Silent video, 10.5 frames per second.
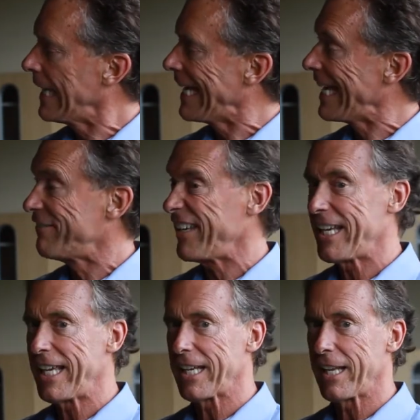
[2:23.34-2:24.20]
If
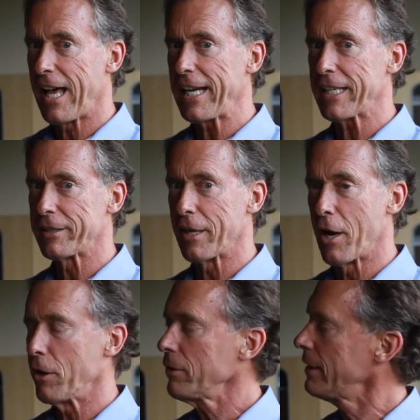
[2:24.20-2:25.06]
you didn't like it
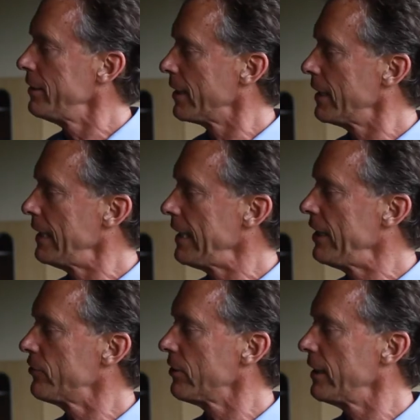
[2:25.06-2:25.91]
though, you can
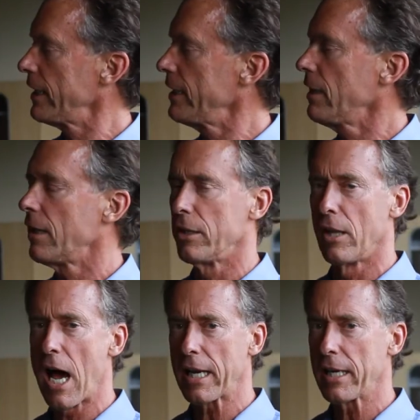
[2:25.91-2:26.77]
easily
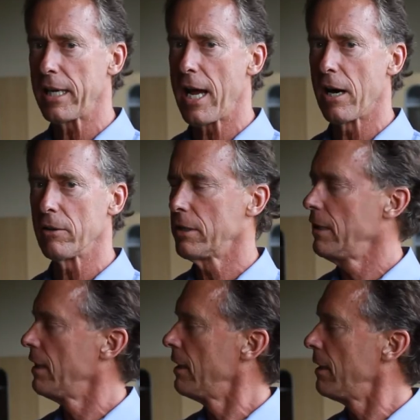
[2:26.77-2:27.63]
lock it out
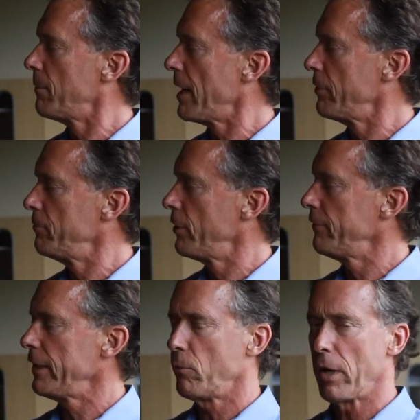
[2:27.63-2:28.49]
by
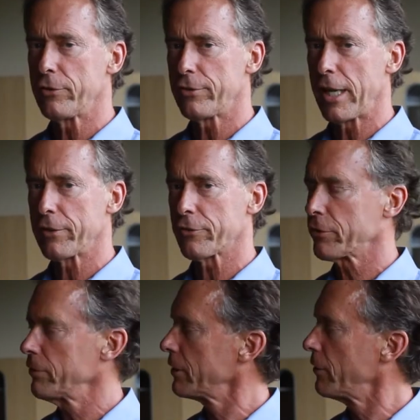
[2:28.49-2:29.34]
removing one set
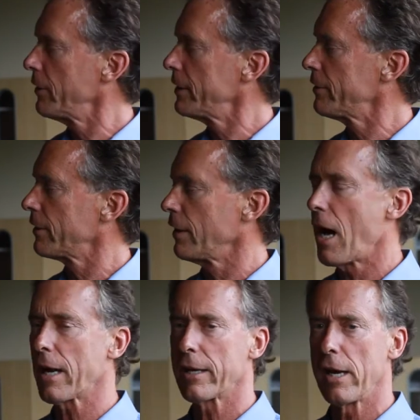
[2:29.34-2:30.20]
screw and going to the
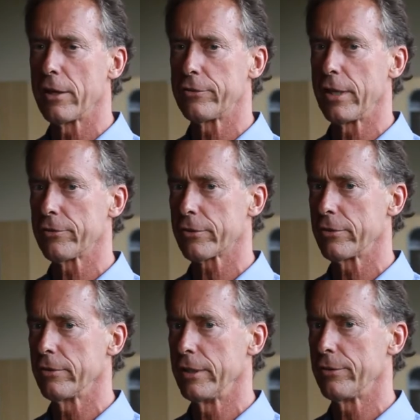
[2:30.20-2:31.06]
lockout set
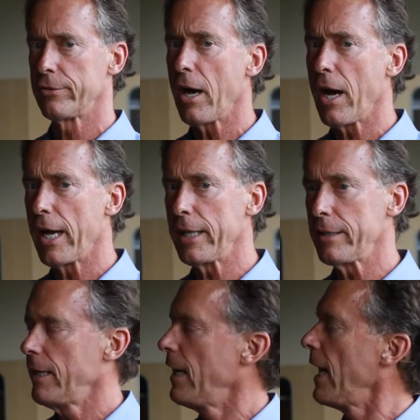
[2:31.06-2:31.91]
screw
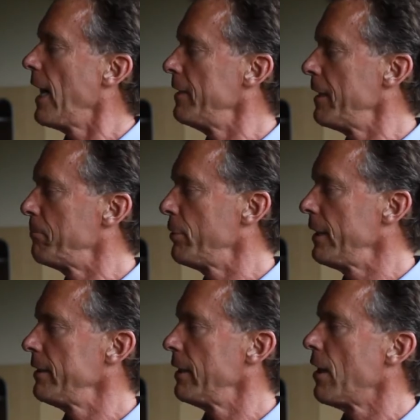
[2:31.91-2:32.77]
inside and then
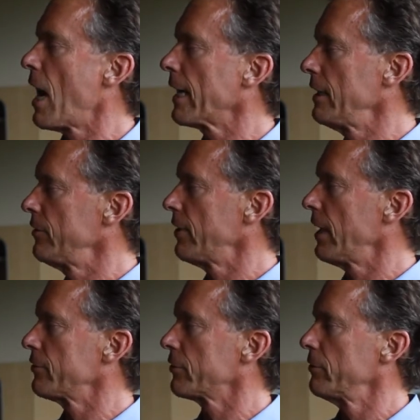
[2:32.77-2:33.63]
putting the locking
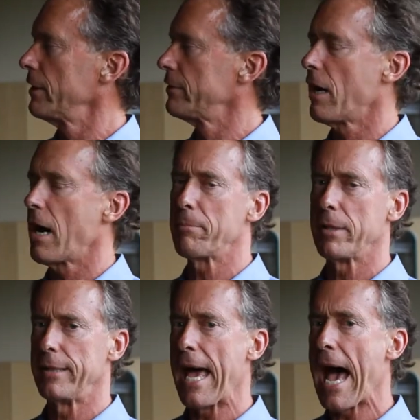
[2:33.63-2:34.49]
set screw on top
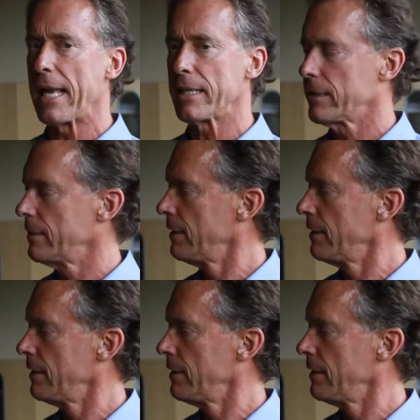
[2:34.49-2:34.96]
of that.